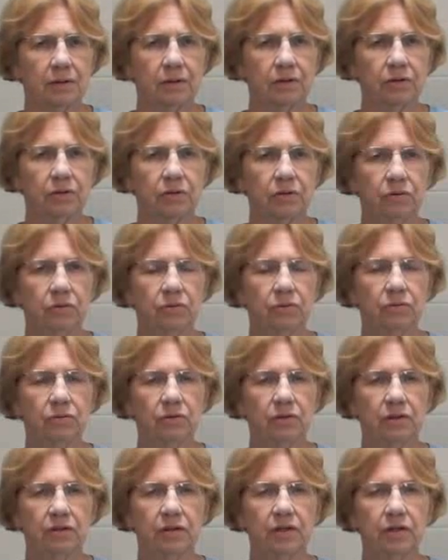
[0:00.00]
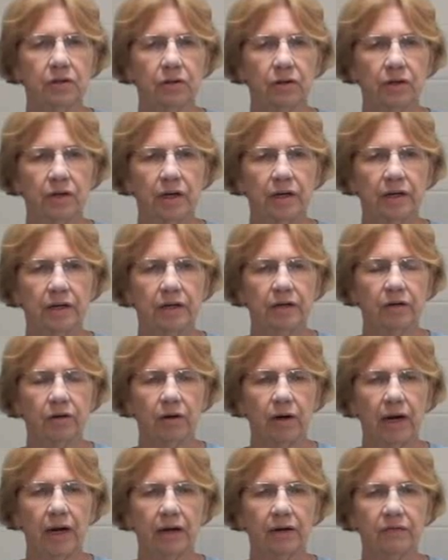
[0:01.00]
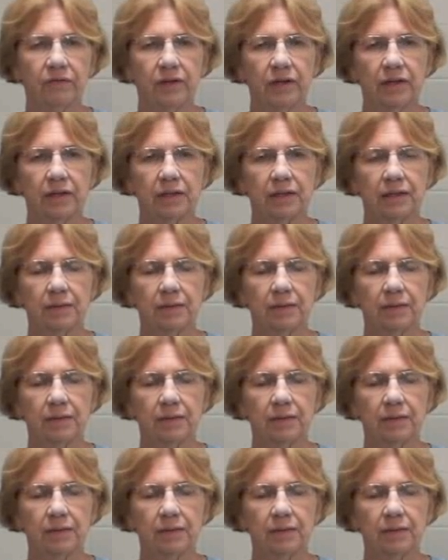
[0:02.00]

unused, deteriorated, or out-of-date